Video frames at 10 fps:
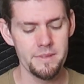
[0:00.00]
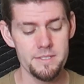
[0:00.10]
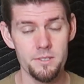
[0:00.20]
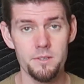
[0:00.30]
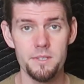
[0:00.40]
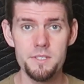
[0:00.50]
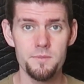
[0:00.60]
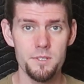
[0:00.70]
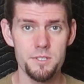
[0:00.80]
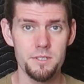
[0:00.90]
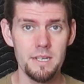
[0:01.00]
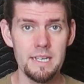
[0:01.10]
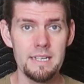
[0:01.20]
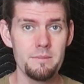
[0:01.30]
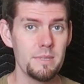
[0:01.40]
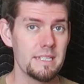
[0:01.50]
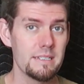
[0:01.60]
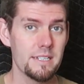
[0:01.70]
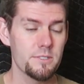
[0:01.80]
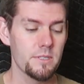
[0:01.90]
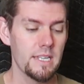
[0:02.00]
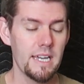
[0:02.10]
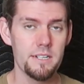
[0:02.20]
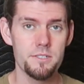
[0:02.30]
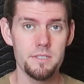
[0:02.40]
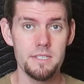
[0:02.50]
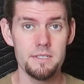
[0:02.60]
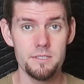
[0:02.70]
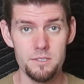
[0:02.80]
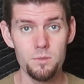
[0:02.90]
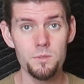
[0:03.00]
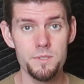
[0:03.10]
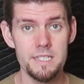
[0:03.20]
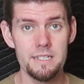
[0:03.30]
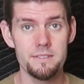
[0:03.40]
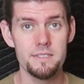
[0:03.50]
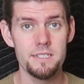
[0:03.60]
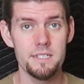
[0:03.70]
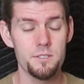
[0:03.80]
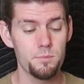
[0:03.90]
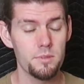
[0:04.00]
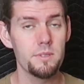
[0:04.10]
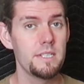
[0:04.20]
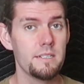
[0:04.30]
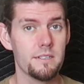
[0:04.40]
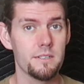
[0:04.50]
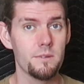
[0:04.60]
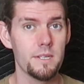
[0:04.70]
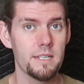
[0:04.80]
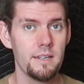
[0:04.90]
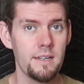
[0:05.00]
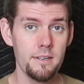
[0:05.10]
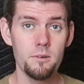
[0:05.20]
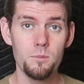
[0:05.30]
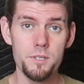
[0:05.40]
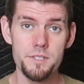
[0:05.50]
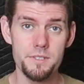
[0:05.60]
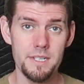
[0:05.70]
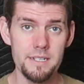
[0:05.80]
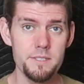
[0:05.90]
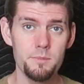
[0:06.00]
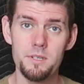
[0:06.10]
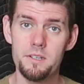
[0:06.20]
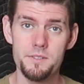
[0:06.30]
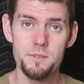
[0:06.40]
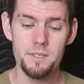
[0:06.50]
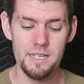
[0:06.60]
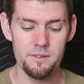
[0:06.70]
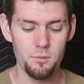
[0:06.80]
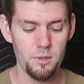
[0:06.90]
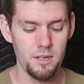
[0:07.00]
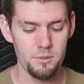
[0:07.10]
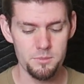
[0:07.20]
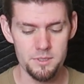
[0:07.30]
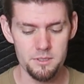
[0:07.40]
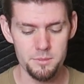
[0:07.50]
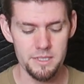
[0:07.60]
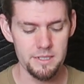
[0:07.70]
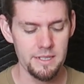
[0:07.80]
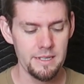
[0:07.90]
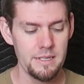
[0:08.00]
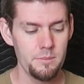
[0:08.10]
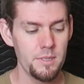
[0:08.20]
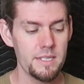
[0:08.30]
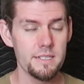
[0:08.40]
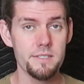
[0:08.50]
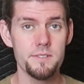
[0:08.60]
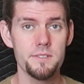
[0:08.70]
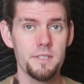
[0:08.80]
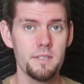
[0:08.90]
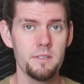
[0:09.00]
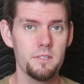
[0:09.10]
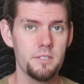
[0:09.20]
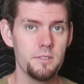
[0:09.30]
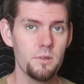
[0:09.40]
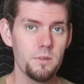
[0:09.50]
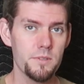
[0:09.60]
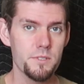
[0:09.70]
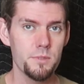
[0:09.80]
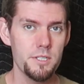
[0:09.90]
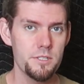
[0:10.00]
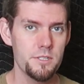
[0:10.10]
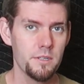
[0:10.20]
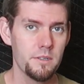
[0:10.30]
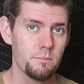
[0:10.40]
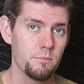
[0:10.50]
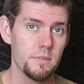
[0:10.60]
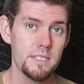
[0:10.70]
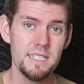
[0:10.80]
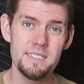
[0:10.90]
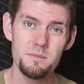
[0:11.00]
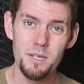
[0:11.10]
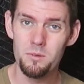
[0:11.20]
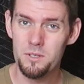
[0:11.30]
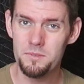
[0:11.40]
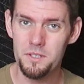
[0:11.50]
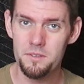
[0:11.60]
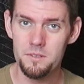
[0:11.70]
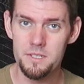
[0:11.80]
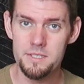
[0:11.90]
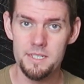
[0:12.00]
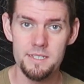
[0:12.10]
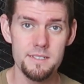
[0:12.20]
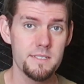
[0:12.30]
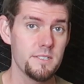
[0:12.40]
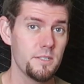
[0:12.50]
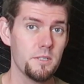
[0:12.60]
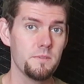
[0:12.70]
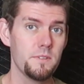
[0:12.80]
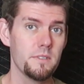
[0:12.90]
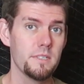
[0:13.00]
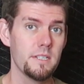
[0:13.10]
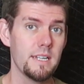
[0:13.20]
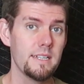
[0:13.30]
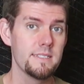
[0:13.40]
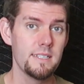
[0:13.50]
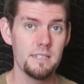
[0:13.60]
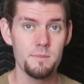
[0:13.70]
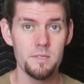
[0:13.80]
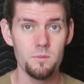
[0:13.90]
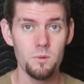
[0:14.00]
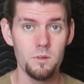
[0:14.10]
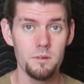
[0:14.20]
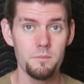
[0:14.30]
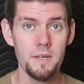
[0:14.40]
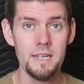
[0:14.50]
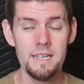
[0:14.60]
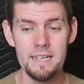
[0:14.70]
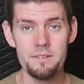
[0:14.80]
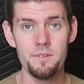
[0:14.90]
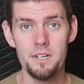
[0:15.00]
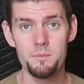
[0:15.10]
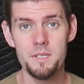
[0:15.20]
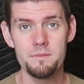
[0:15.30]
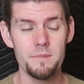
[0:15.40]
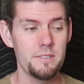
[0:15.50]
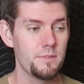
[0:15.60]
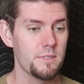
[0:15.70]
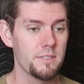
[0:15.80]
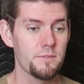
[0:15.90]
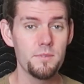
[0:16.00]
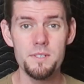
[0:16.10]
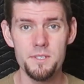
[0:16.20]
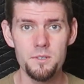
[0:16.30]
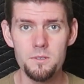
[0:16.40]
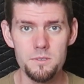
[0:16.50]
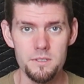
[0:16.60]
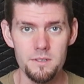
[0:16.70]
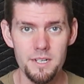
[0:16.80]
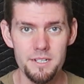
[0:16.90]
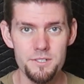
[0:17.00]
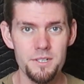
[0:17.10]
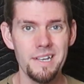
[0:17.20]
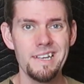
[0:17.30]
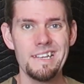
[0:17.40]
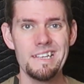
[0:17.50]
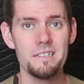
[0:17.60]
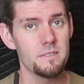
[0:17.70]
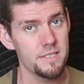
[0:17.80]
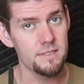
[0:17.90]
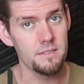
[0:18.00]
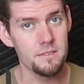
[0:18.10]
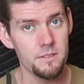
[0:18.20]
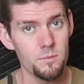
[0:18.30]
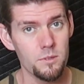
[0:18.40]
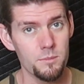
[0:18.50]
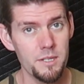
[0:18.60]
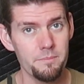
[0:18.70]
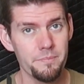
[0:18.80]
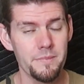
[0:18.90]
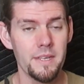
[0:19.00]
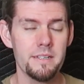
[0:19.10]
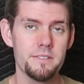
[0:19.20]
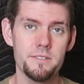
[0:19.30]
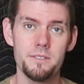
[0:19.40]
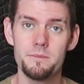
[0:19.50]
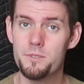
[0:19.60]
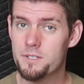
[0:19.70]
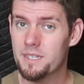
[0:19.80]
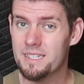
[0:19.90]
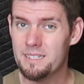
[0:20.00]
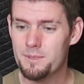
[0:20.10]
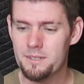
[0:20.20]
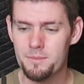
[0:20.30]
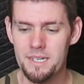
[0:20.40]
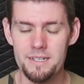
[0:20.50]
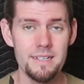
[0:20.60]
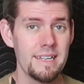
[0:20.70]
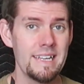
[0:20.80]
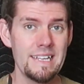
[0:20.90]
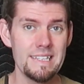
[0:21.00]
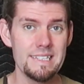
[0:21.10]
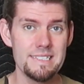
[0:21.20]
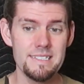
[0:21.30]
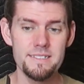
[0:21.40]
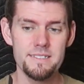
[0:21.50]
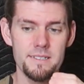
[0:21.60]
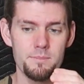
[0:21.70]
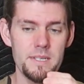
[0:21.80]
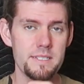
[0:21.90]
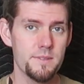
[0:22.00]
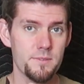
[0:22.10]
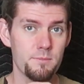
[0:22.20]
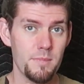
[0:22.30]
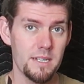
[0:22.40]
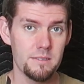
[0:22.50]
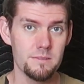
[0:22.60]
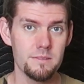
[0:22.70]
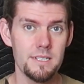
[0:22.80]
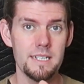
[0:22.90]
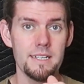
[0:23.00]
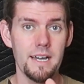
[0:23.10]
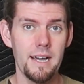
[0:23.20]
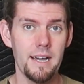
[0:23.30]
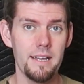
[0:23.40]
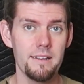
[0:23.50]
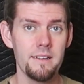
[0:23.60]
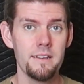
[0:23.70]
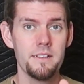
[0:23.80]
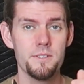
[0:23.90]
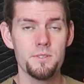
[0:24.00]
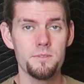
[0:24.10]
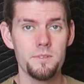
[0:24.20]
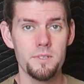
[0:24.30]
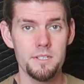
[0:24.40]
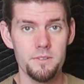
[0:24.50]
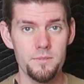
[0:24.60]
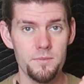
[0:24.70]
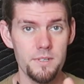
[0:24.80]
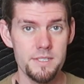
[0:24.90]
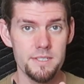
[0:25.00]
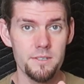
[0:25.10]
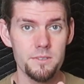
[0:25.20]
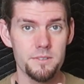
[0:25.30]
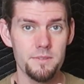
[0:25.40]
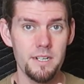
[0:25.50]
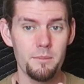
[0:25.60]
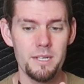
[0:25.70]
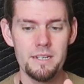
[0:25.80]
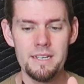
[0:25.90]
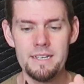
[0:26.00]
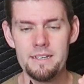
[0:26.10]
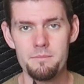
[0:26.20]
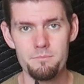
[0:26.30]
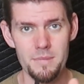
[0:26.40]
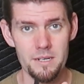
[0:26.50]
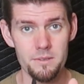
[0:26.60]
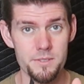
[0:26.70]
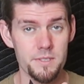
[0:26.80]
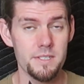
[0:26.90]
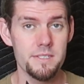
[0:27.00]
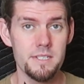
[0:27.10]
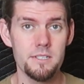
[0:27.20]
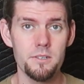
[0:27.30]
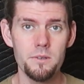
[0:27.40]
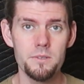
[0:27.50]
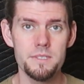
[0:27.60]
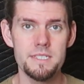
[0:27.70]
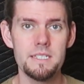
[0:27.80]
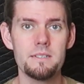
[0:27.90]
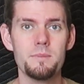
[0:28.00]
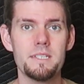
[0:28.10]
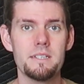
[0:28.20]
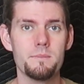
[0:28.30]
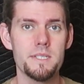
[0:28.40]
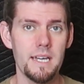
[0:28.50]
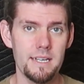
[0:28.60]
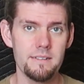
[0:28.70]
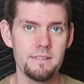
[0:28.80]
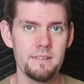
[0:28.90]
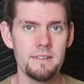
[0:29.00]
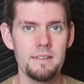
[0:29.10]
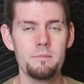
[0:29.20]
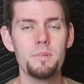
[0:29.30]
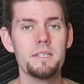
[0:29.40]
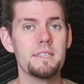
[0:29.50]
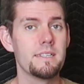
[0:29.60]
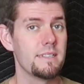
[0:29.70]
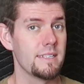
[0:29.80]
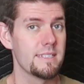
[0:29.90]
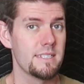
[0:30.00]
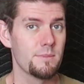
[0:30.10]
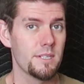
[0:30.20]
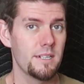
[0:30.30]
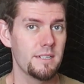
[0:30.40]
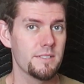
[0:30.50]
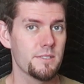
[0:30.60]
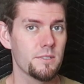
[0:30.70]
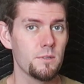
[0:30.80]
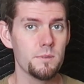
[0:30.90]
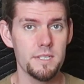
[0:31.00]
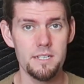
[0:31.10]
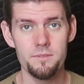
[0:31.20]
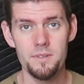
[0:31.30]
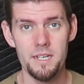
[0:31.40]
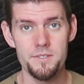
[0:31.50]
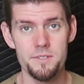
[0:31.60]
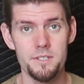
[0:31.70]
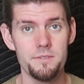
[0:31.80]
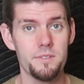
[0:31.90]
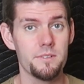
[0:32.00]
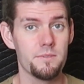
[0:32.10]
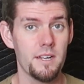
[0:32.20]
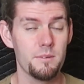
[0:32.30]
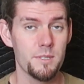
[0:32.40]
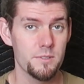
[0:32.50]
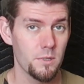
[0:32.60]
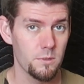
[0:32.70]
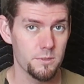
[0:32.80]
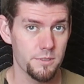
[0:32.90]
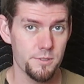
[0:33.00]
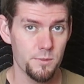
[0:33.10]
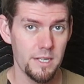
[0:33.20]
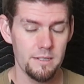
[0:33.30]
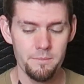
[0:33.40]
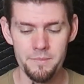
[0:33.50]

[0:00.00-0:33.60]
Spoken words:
So this version, being electric, actually cools down to the touch pretty darn quick, which is nice, but also kind of a problem a little bit, because you hold the switch, it takes about roughly 30 seconds, and if you're in a nice ambient warm environment. If you're in a freezing cold garage, it'll take longer to warm up. So just kind of keep that in mind. This is a piece of metal getting hot, so if you're in a freezing cold environment, metal is going to stay cold until it becomes hot. But then in that same regard, it's going to cool down faster if your environment's colder as well.